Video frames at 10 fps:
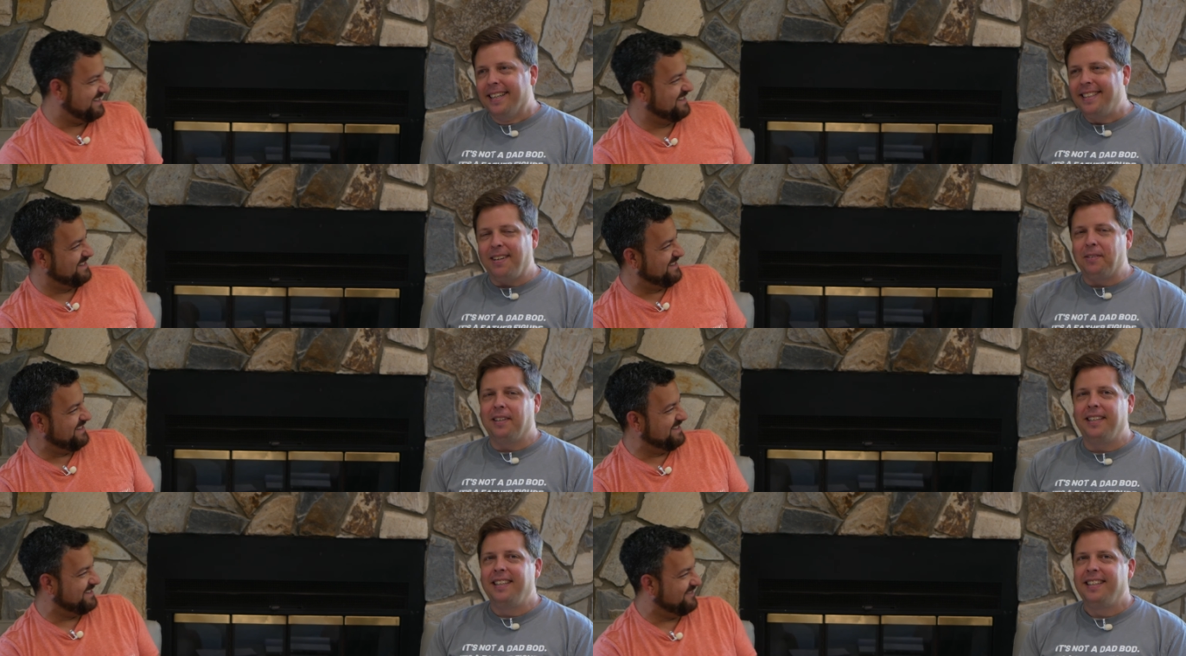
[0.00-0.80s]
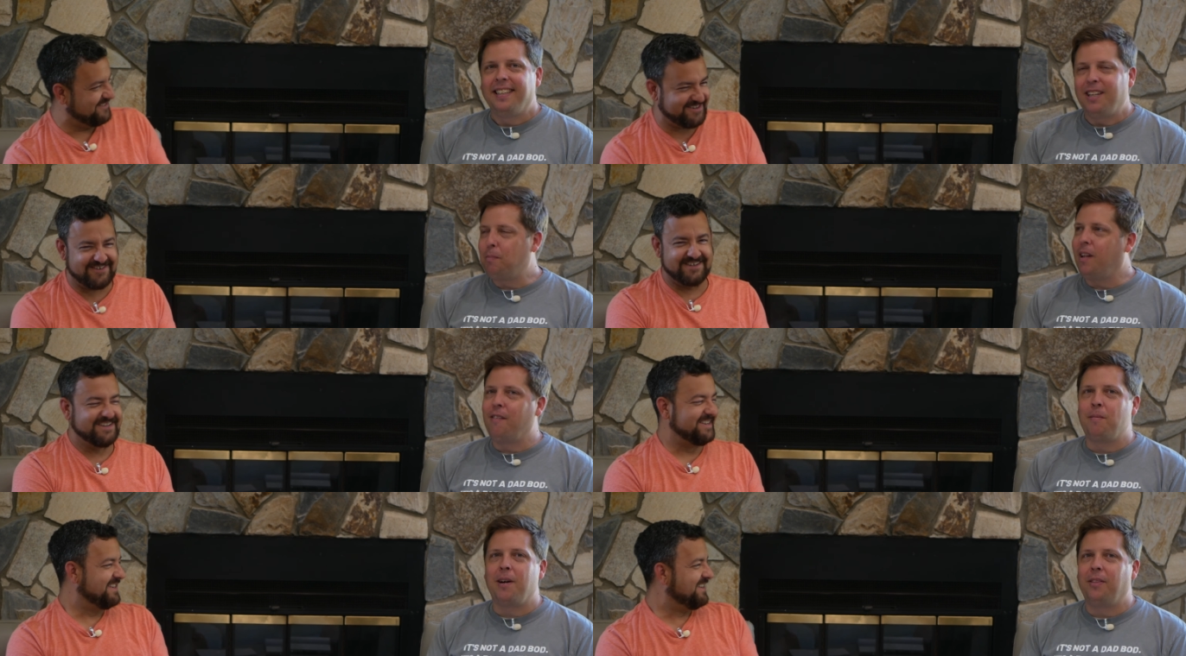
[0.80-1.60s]
Speaker 1: it's all good. It's, There's
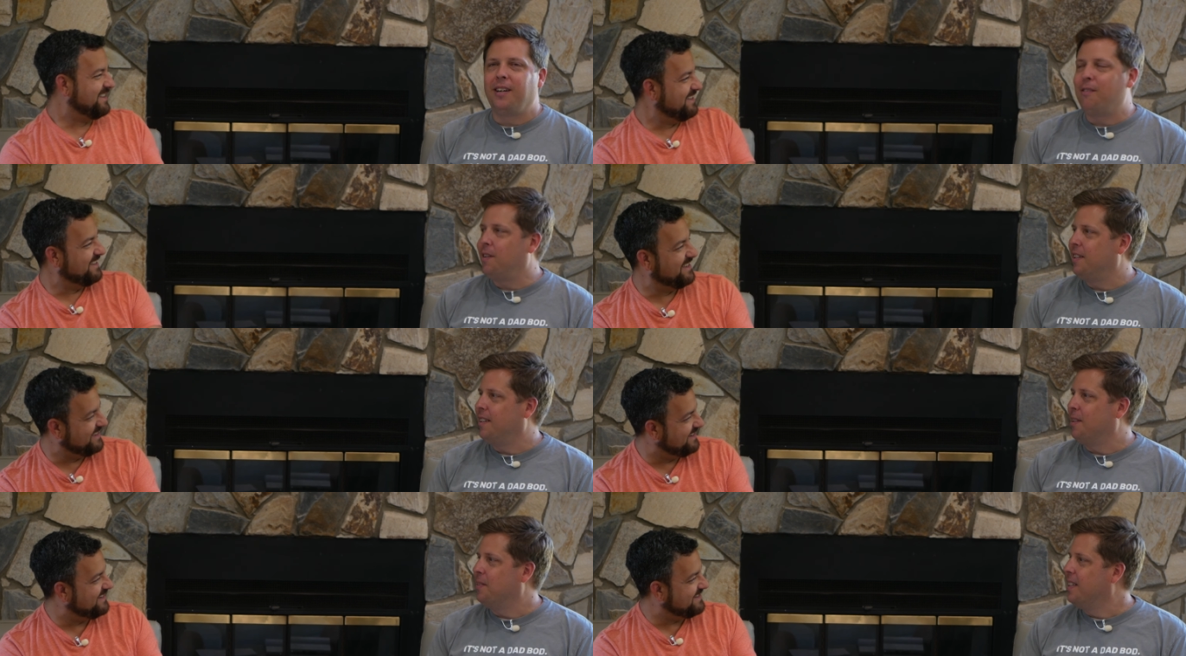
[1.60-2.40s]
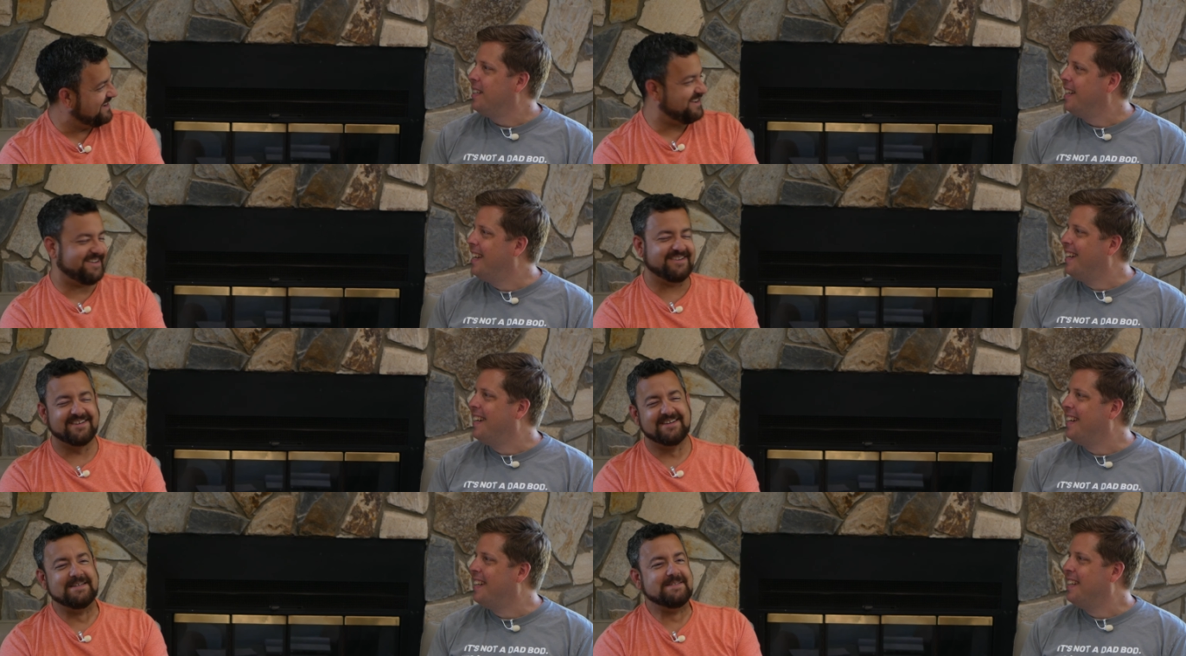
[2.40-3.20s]
plenty of them out there. I'll find another one. Yeah.
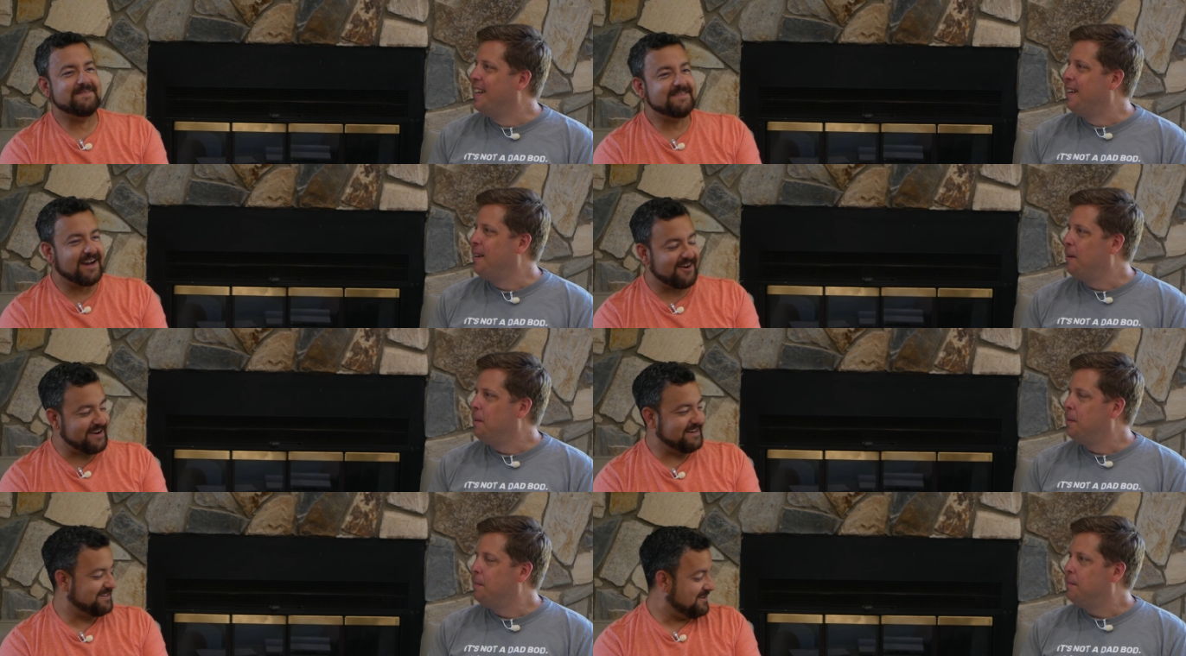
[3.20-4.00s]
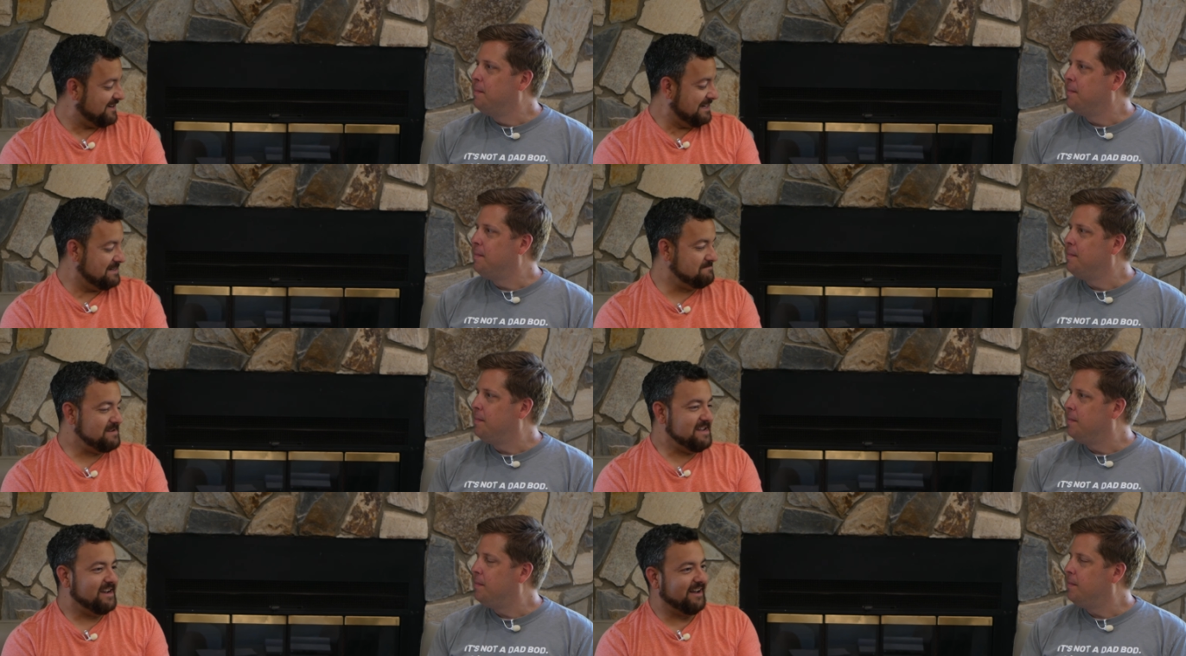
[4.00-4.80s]
all right. So um,
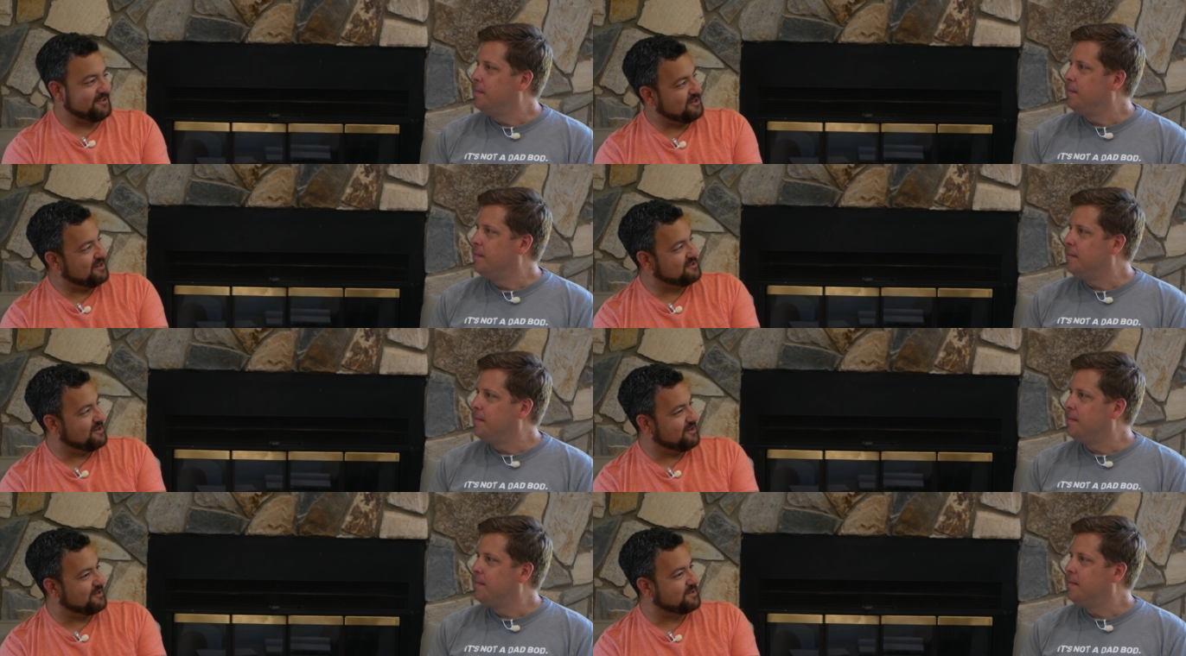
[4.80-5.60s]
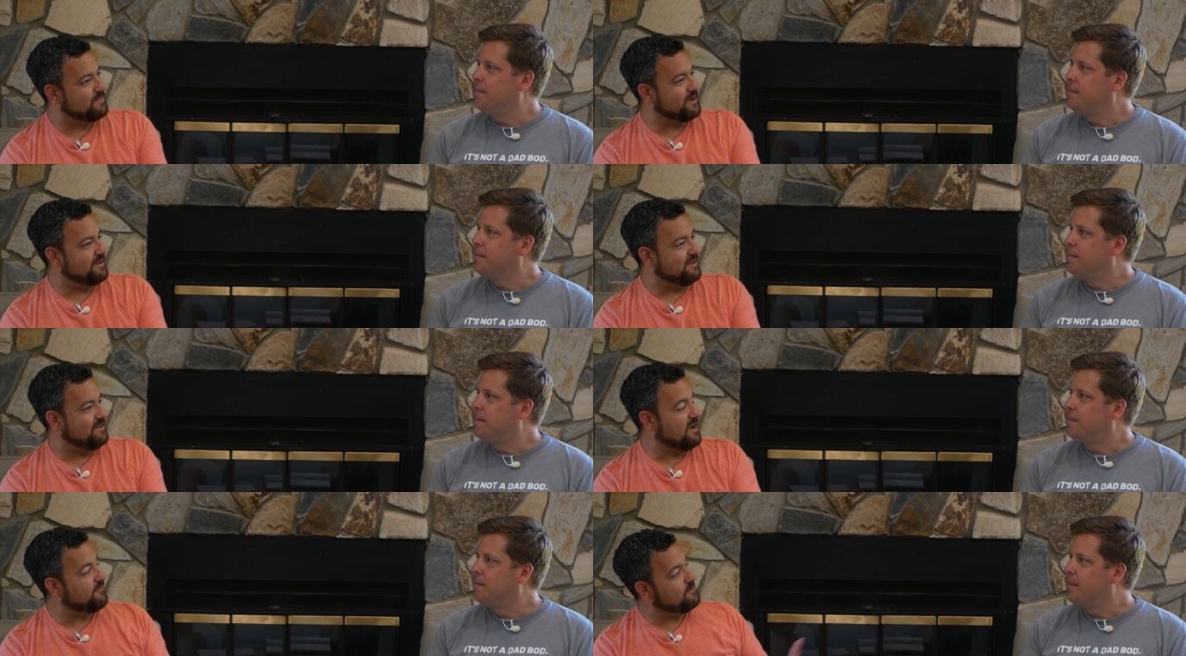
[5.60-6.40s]
I'll change gears,
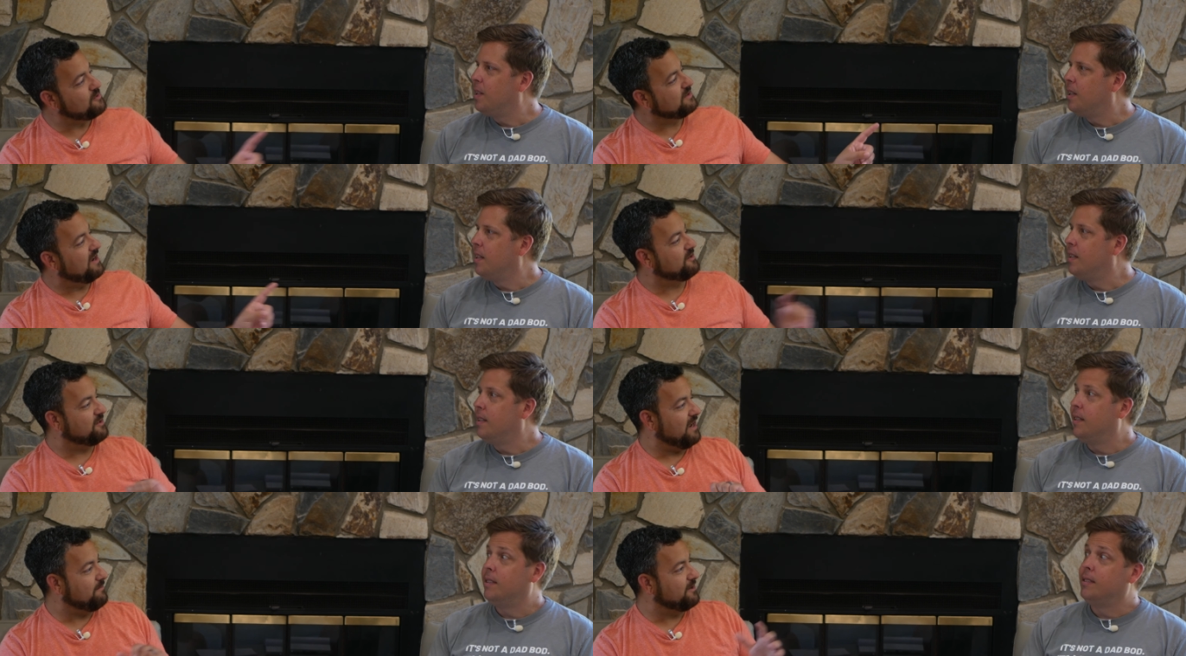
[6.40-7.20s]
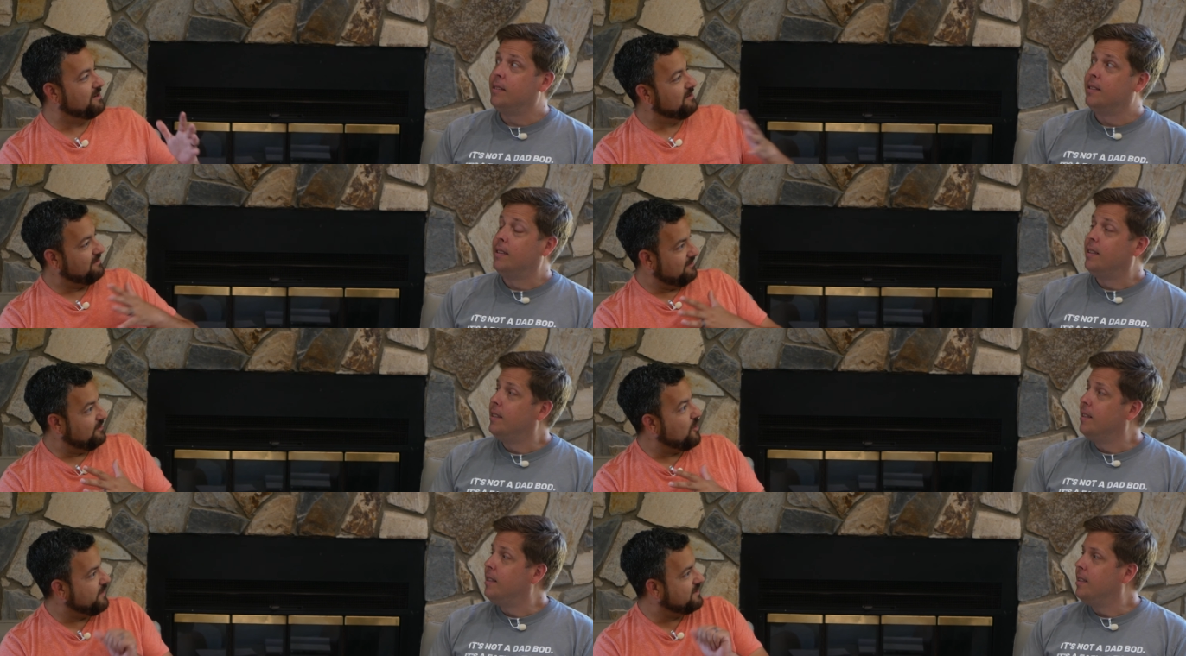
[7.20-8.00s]
but not from yours, actually. I'm going to
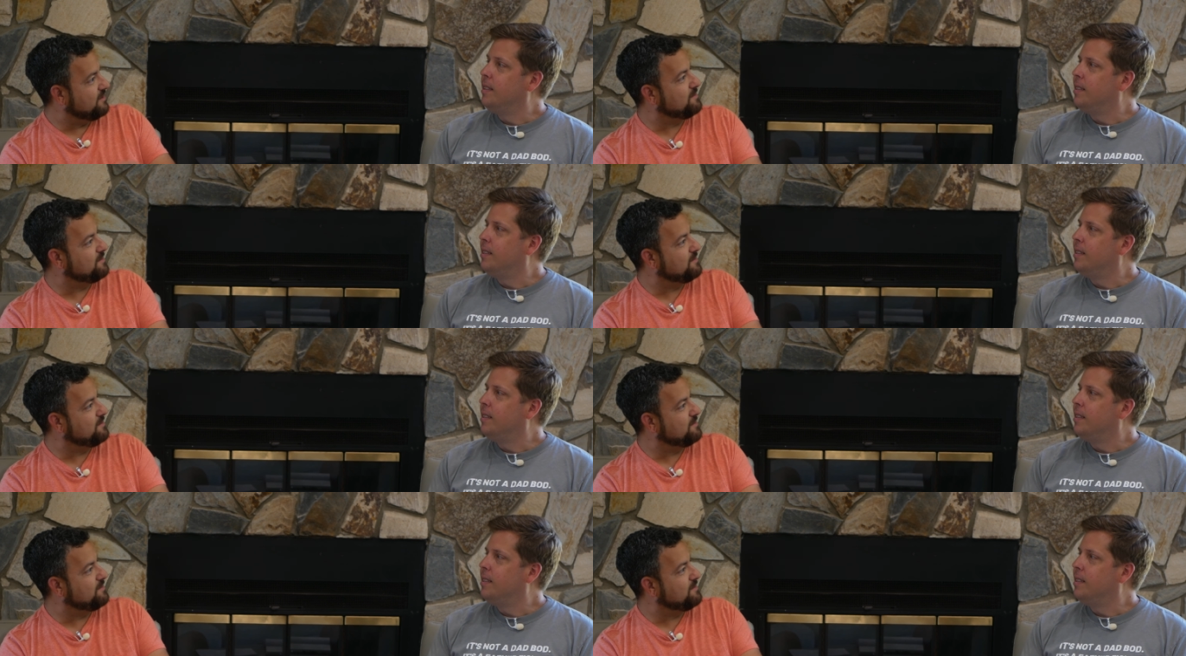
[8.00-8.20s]
go into the